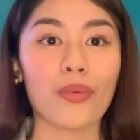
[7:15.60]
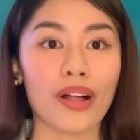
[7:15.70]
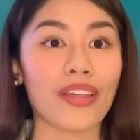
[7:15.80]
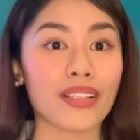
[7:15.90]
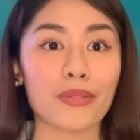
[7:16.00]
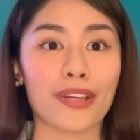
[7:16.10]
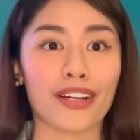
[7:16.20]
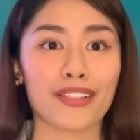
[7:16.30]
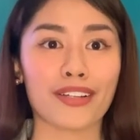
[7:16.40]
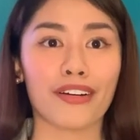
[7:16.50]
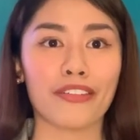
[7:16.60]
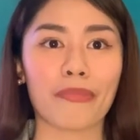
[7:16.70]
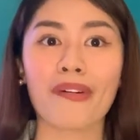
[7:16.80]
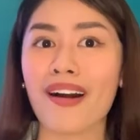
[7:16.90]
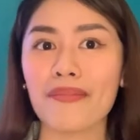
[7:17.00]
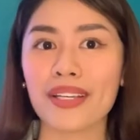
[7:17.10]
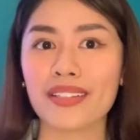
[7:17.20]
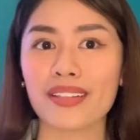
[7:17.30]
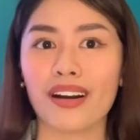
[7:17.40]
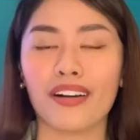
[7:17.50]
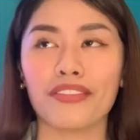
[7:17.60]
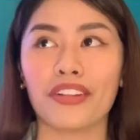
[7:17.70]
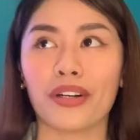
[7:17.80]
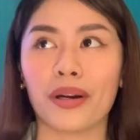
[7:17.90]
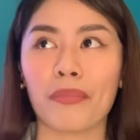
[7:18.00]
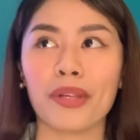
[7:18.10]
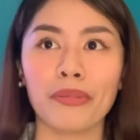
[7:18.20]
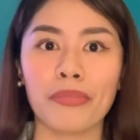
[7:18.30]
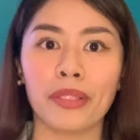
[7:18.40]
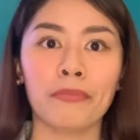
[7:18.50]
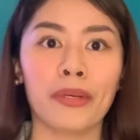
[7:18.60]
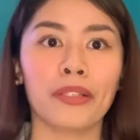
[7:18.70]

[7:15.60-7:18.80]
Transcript: Well, that's because of the promise of the build